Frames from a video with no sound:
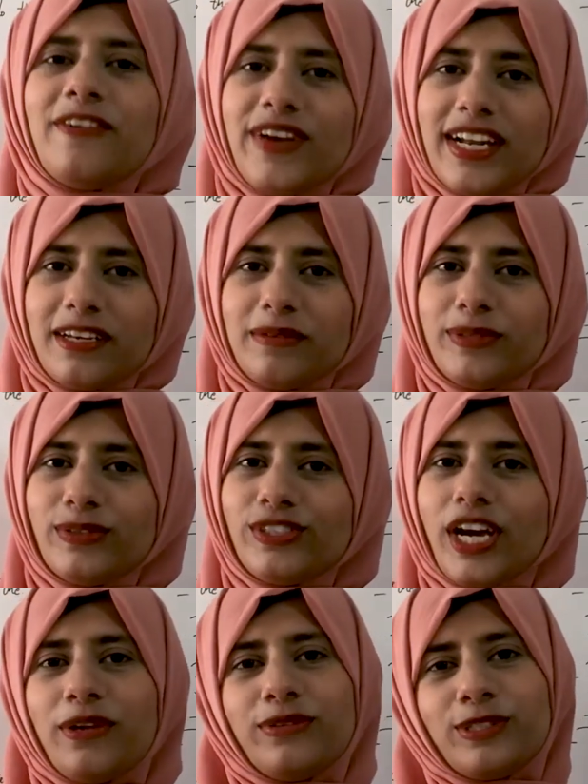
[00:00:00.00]
Welcome to
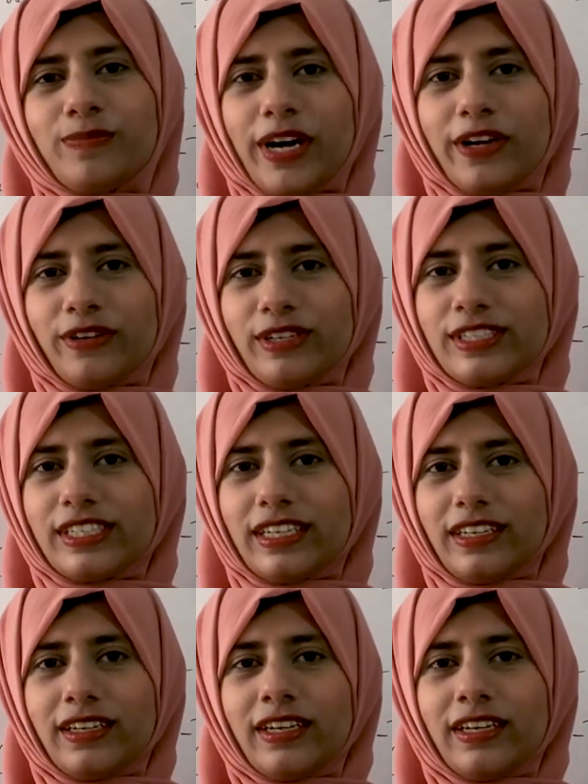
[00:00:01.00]
Shalu's Biology.